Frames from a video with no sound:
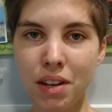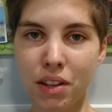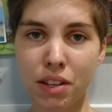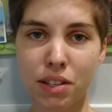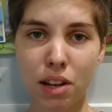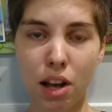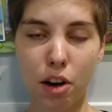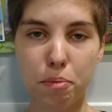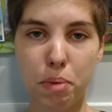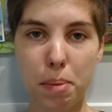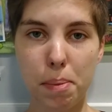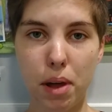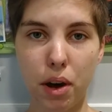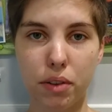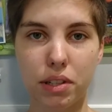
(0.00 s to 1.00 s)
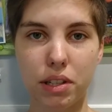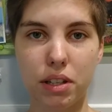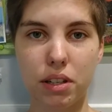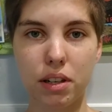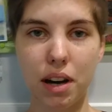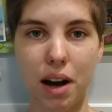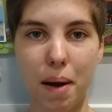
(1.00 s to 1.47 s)
there's a lot of people out
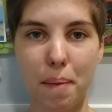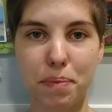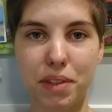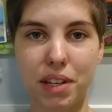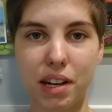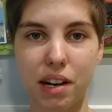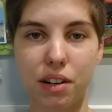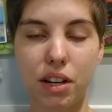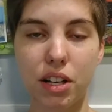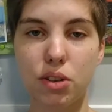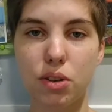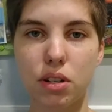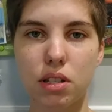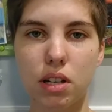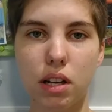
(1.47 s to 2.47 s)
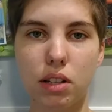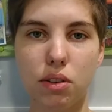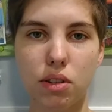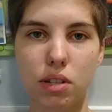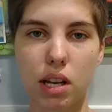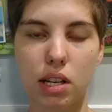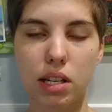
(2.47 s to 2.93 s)
there that are interested in
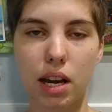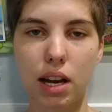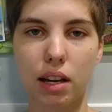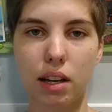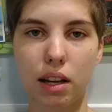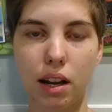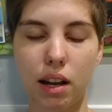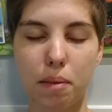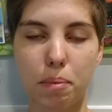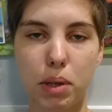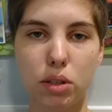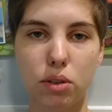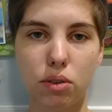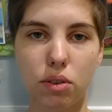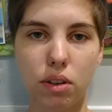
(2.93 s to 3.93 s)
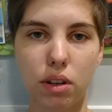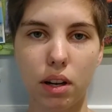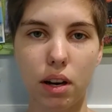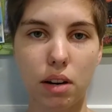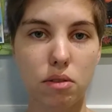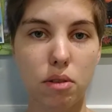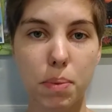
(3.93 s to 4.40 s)
USI Tech and in Bitcoin
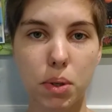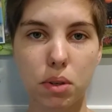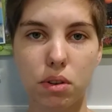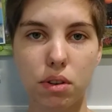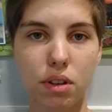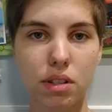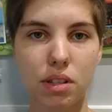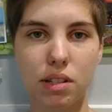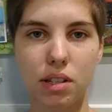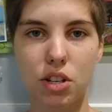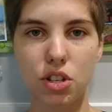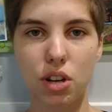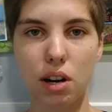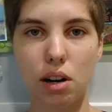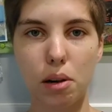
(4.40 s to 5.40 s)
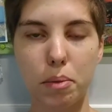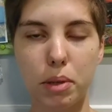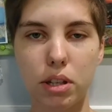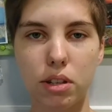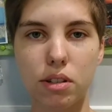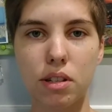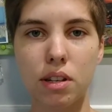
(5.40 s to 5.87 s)
and in cryptocurrencies in general,
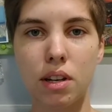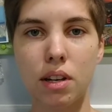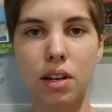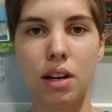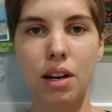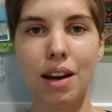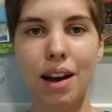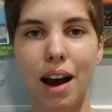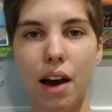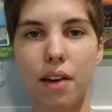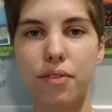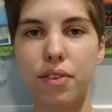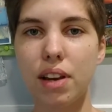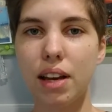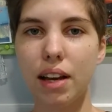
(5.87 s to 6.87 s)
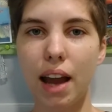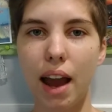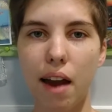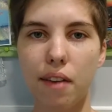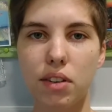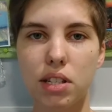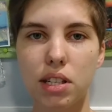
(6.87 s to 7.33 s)
because I feel like
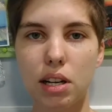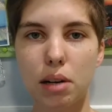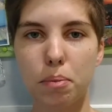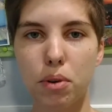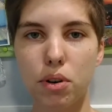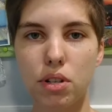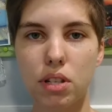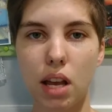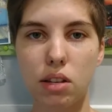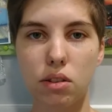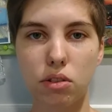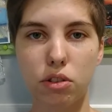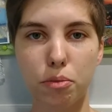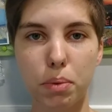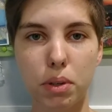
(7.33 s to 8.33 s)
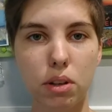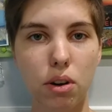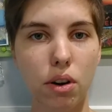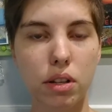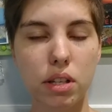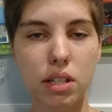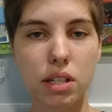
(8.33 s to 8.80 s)
every single person has heard of
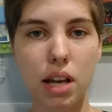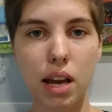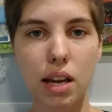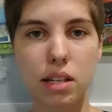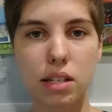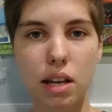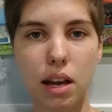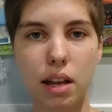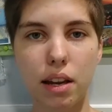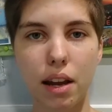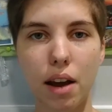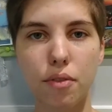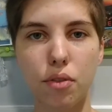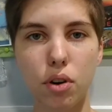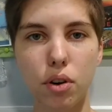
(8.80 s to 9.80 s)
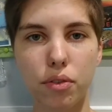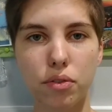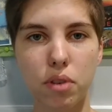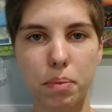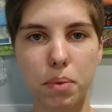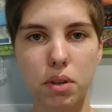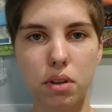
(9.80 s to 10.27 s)
Bitcoin these days and they have heard of
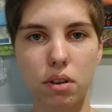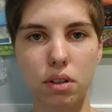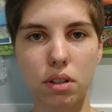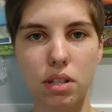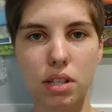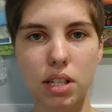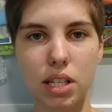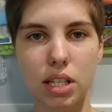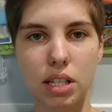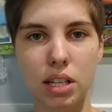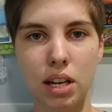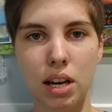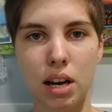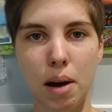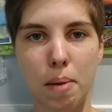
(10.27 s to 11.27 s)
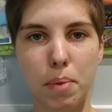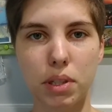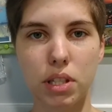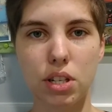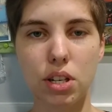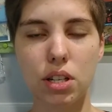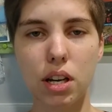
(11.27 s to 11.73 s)
cryptocurrencies, but
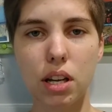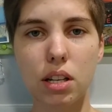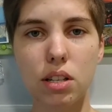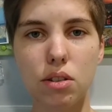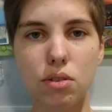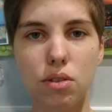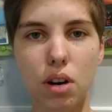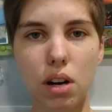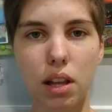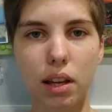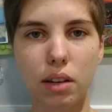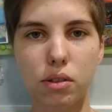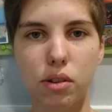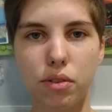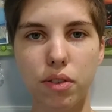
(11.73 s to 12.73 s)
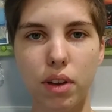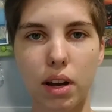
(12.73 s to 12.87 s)
they're just kind of struggling with